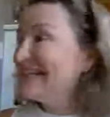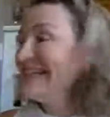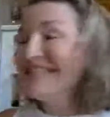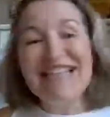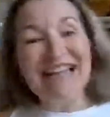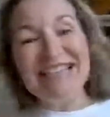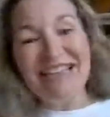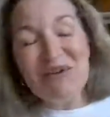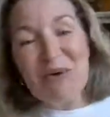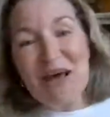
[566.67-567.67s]
it sets
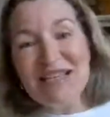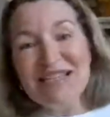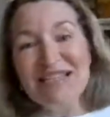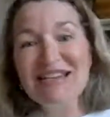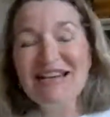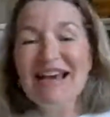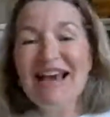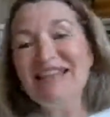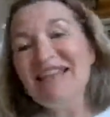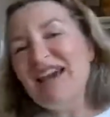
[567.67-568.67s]
in the west,
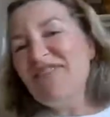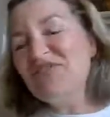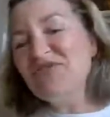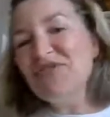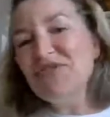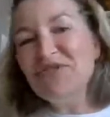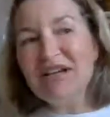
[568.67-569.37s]
and in the afternoon,